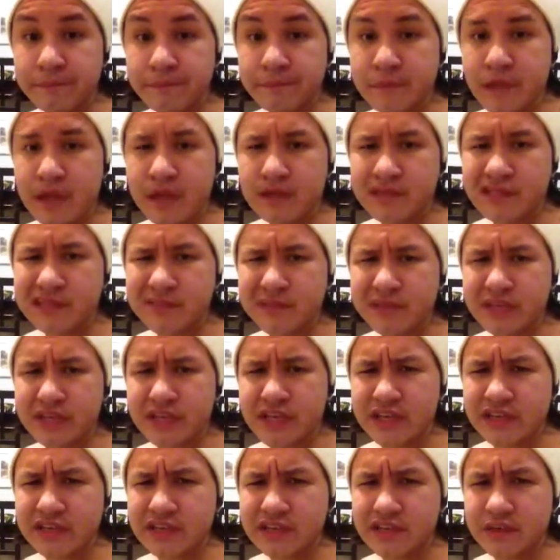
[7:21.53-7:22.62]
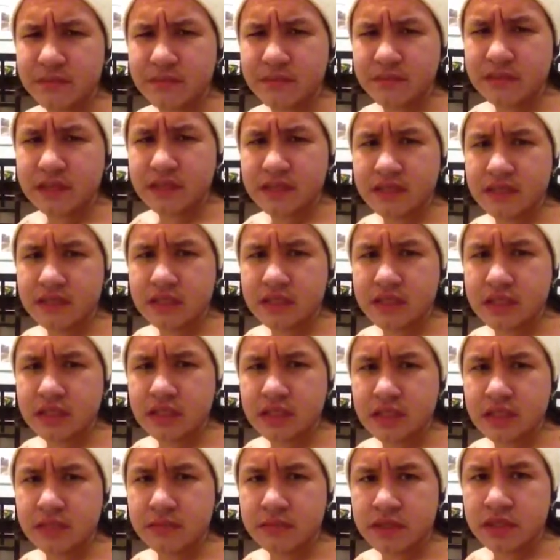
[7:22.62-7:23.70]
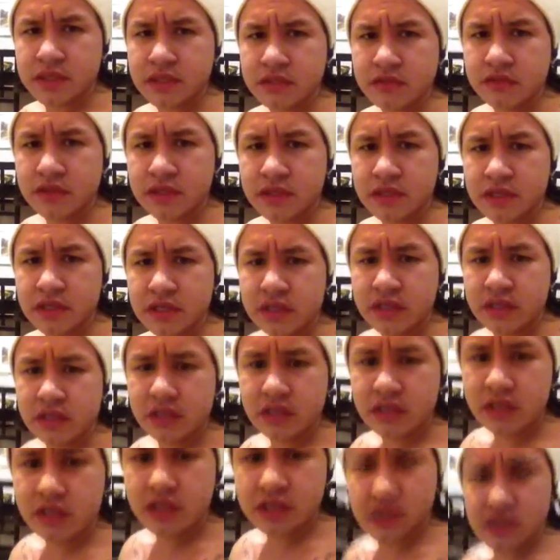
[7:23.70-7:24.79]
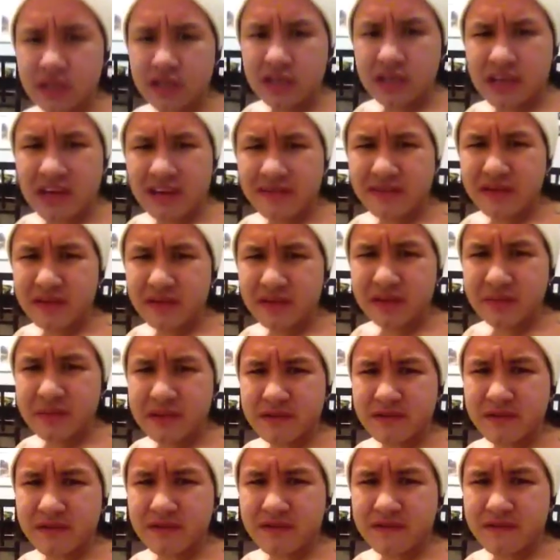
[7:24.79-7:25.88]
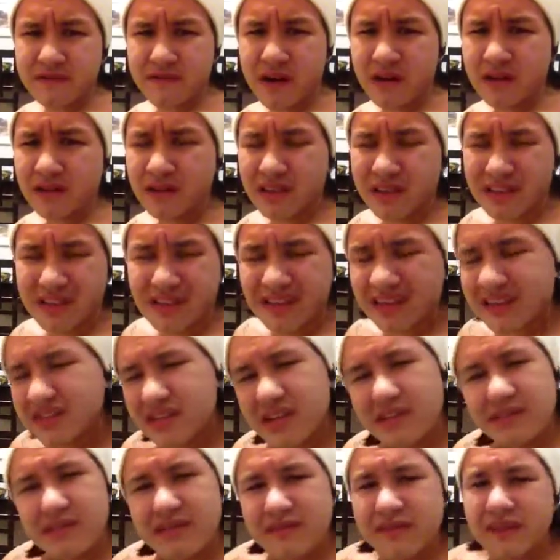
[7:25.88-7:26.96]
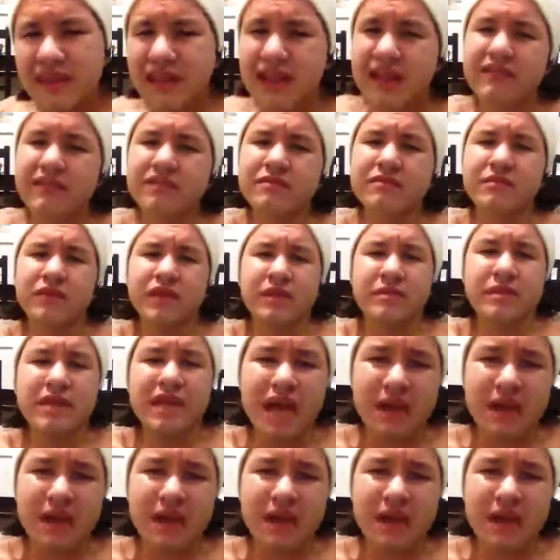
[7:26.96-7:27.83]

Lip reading: yeah, so that's my chest update. Haven't really been I just haven't feel like I haven't really been